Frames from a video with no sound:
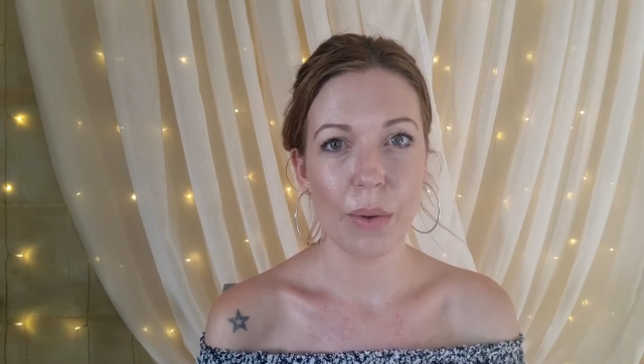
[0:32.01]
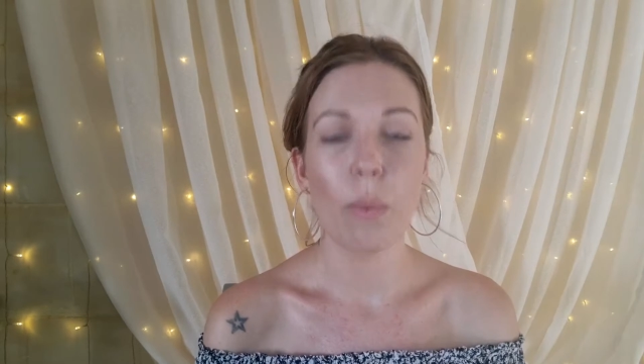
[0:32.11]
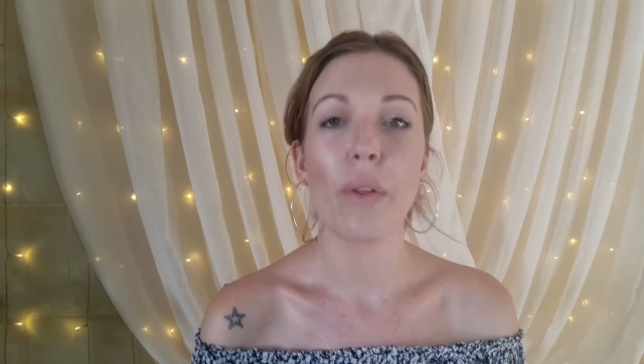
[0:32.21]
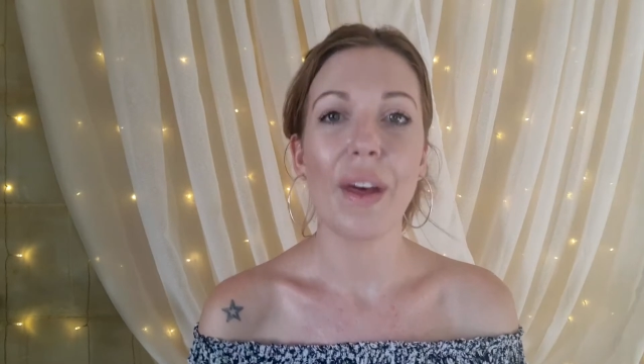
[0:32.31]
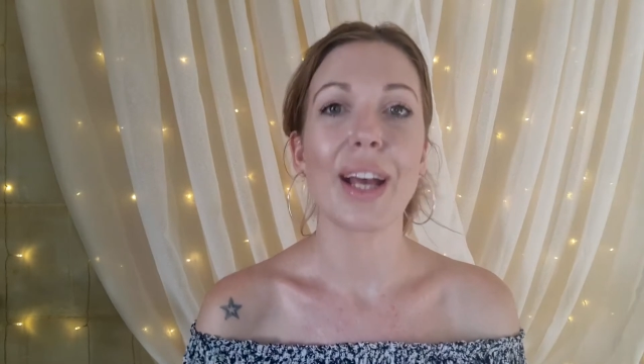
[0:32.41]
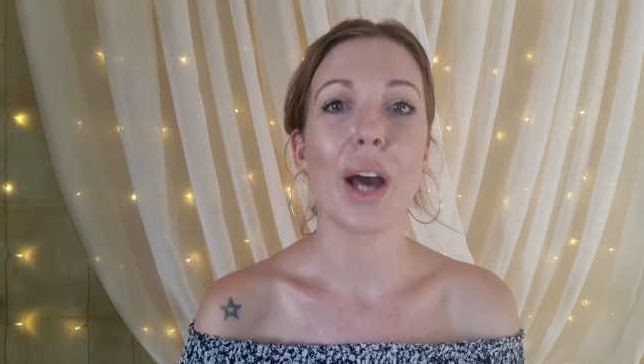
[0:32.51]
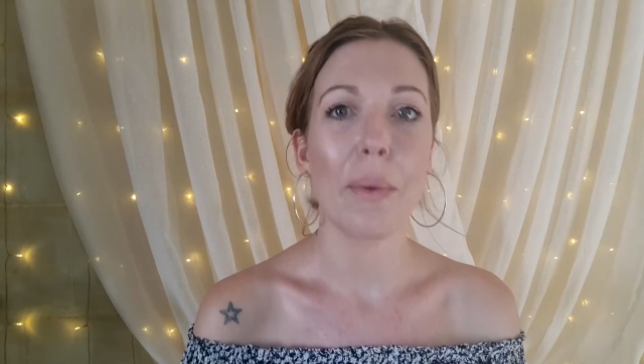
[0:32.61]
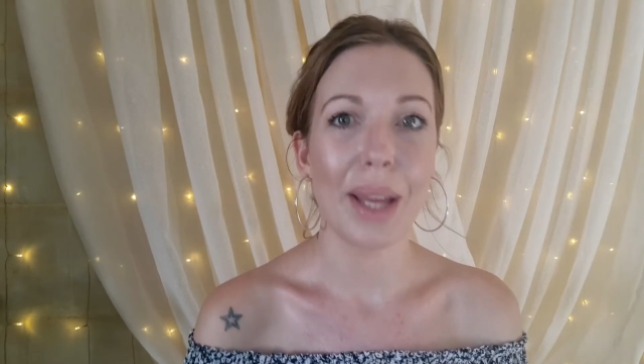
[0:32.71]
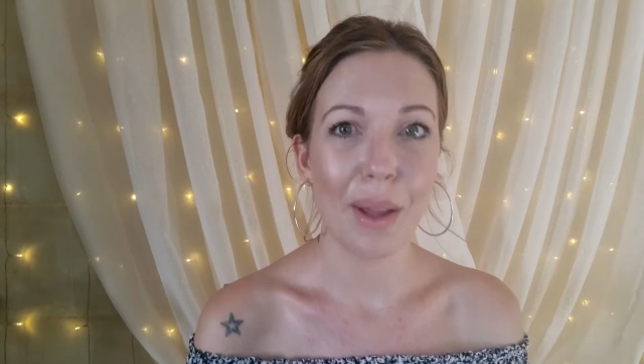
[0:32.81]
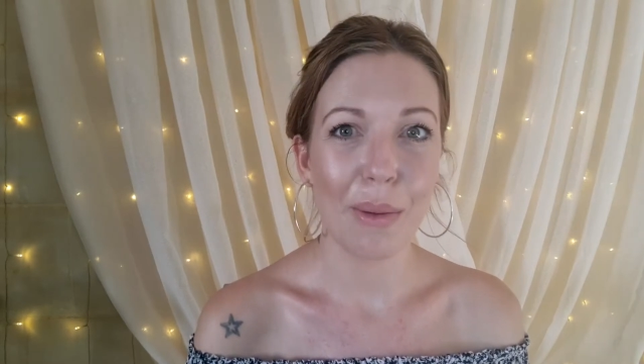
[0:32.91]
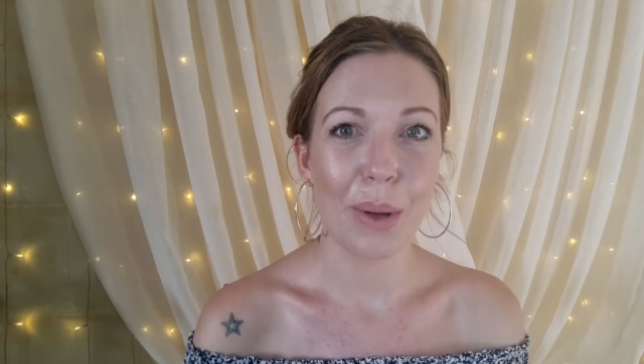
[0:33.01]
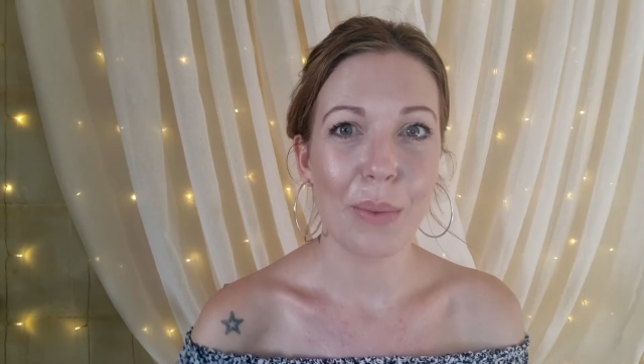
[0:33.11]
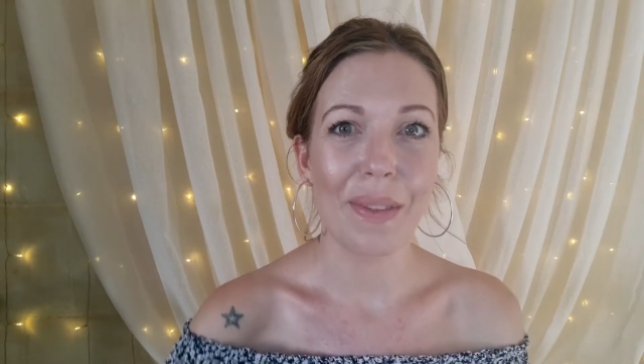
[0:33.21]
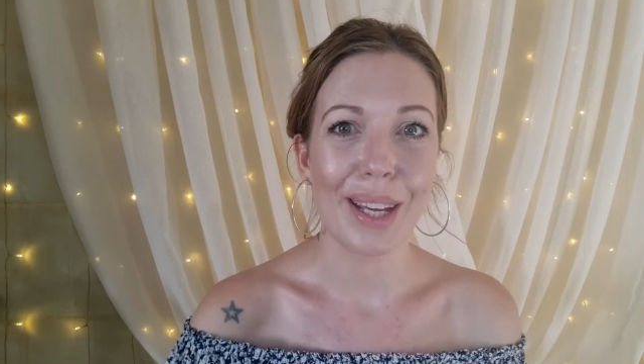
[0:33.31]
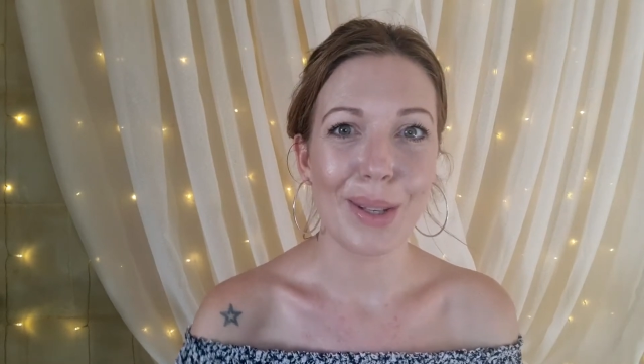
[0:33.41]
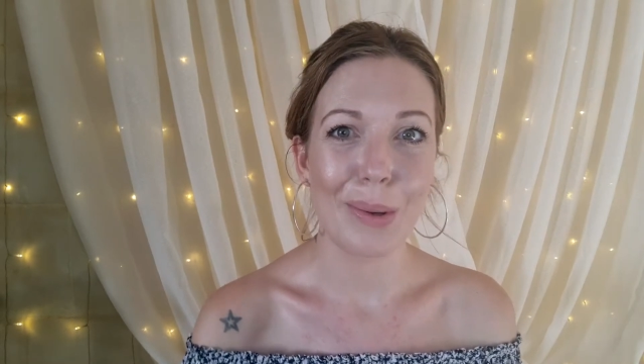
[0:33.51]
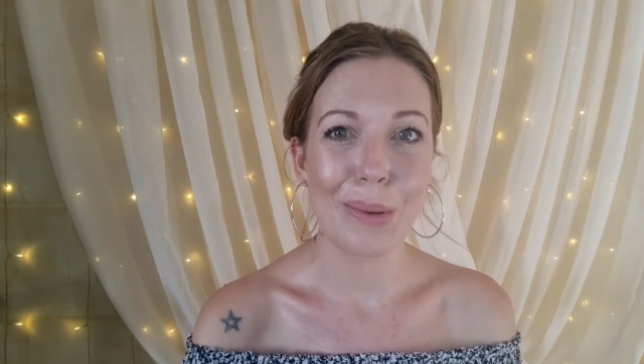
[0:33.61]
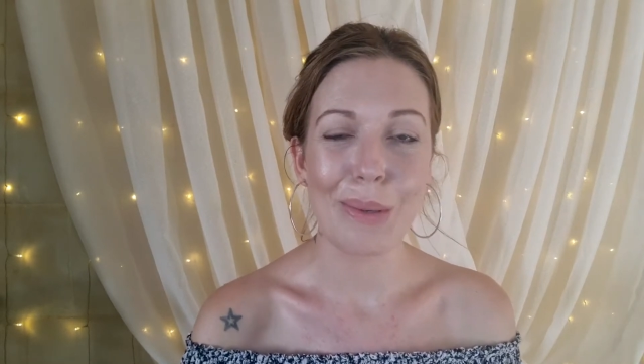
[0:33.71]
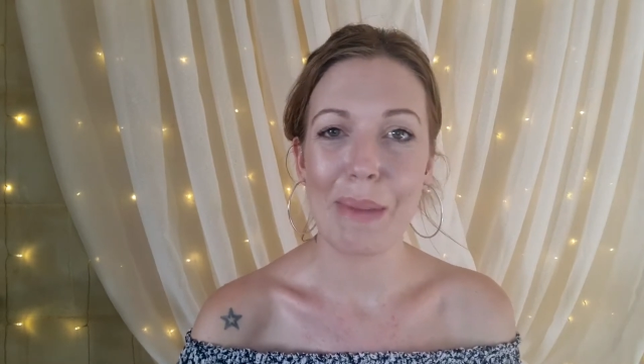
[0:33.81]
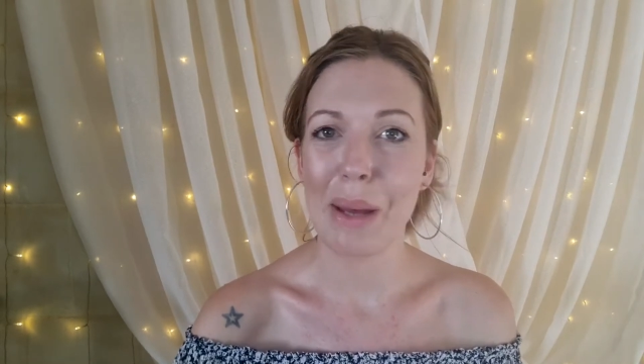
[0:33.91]
what they're going through when they
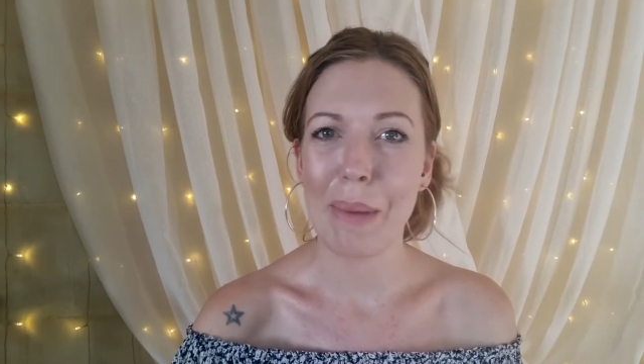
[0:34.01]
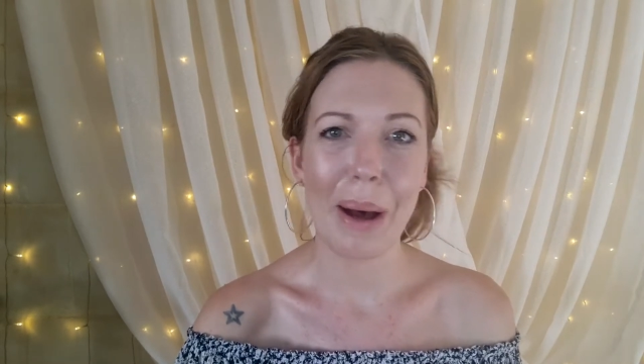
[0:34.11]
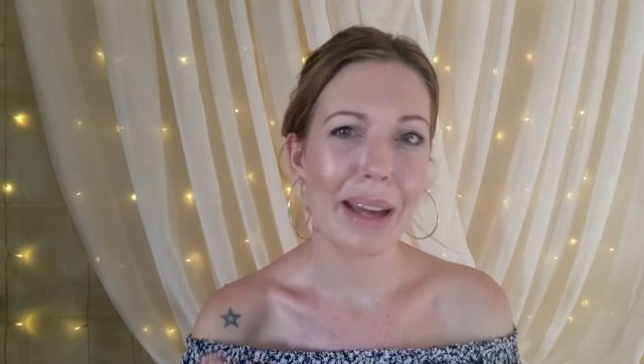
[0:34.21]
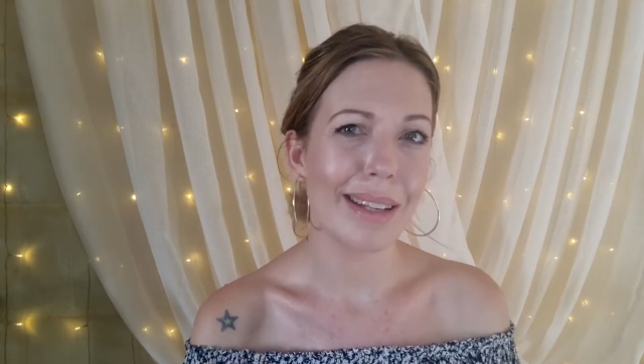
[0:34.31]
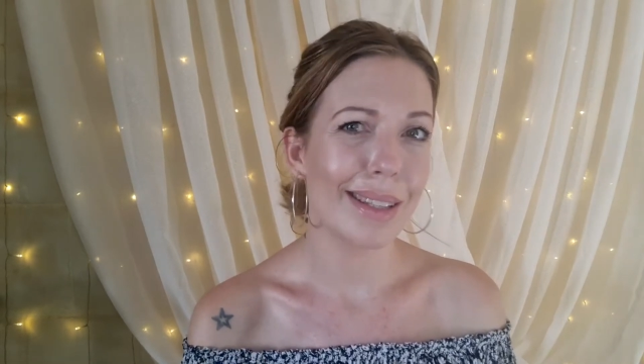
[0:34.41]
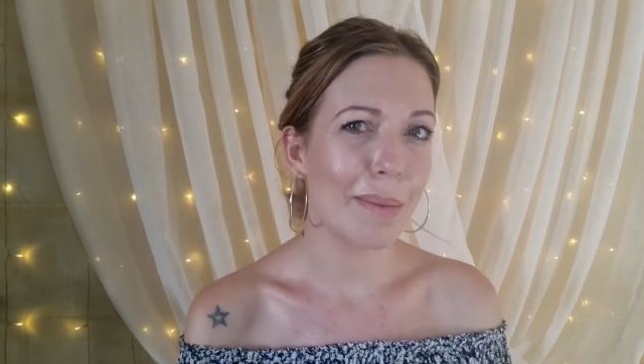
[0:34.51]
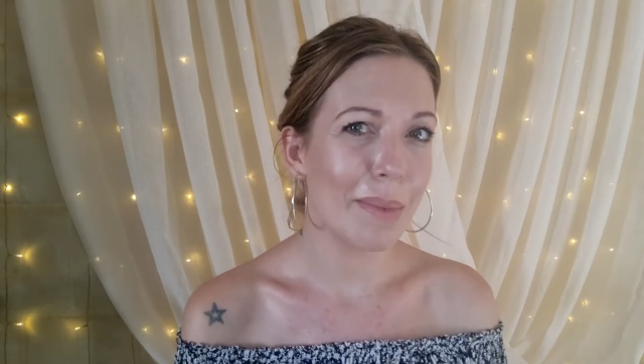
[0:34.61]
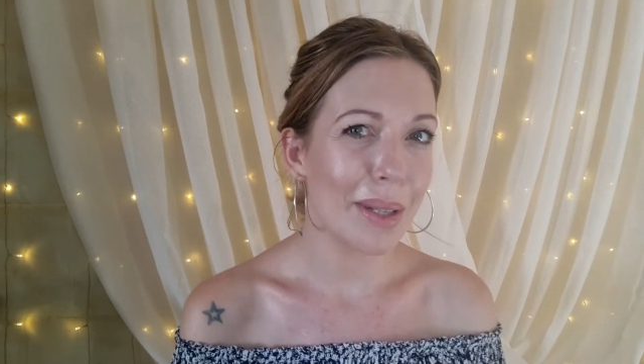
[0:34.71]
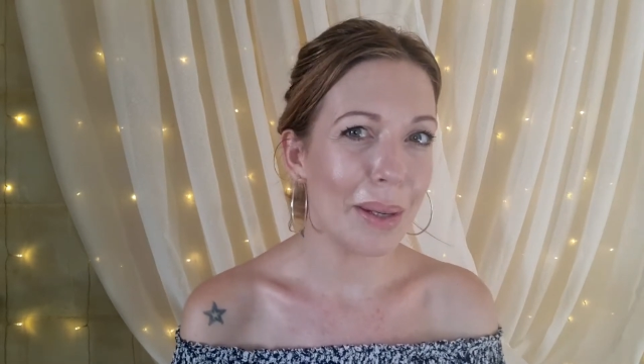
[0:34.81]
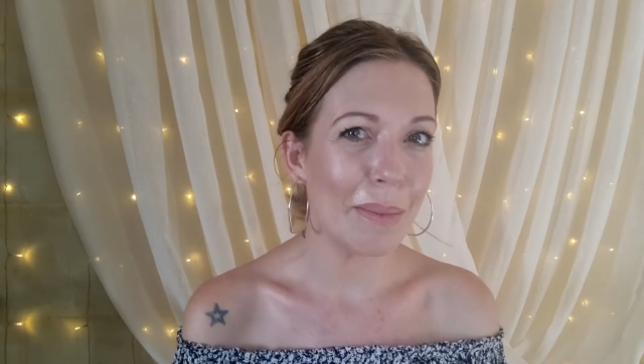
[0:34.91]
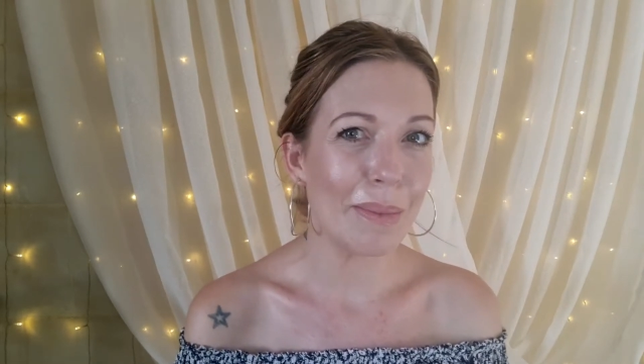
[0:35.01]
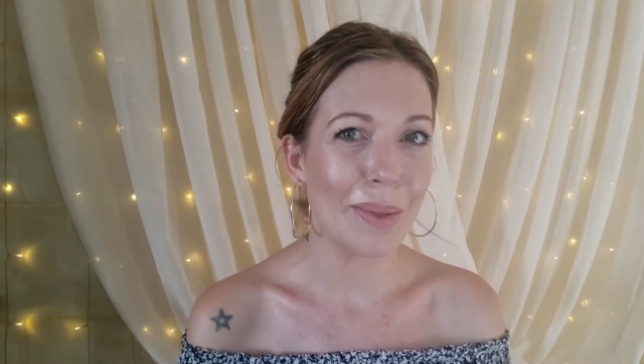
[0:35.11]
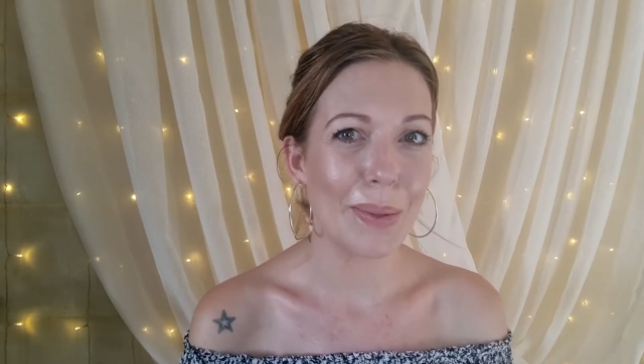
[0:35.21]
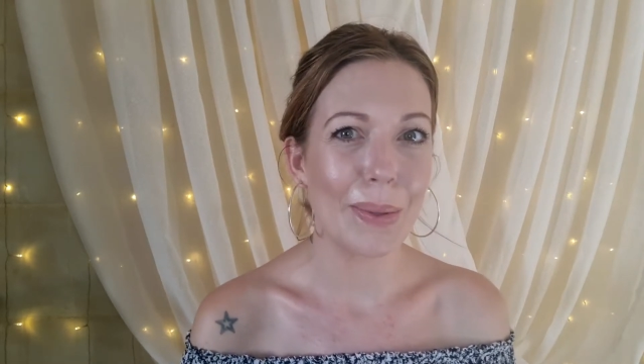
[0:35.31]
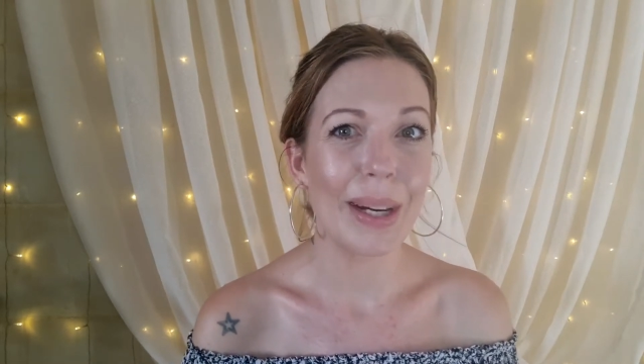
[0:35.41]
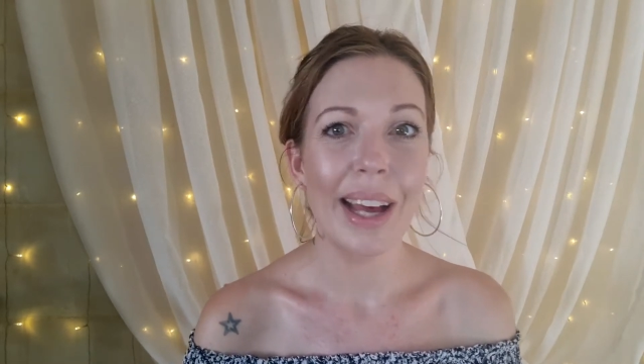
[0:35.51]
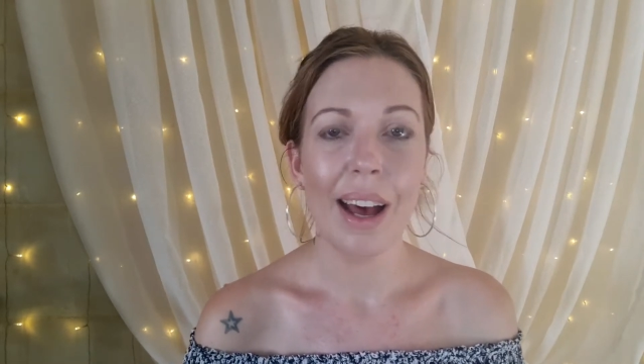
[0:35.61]
talk to me about any symptoms, or